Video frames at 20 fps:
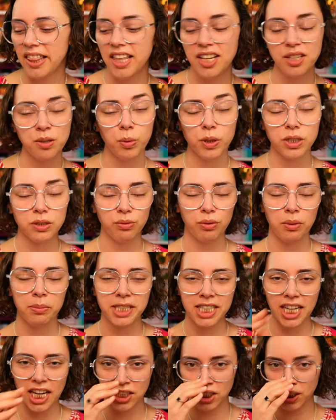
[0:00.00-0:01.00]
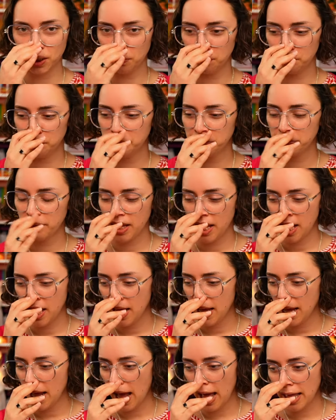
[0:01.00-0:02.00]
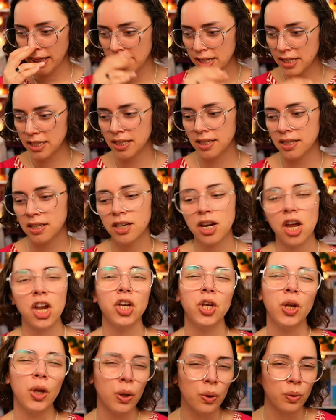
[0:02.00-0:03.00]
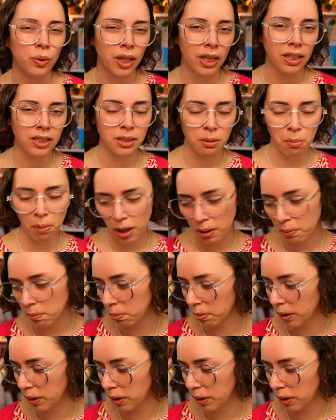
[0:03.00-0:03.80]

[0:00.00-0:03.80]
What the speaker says: This wasn't from a session, and this isn't a new thing to me,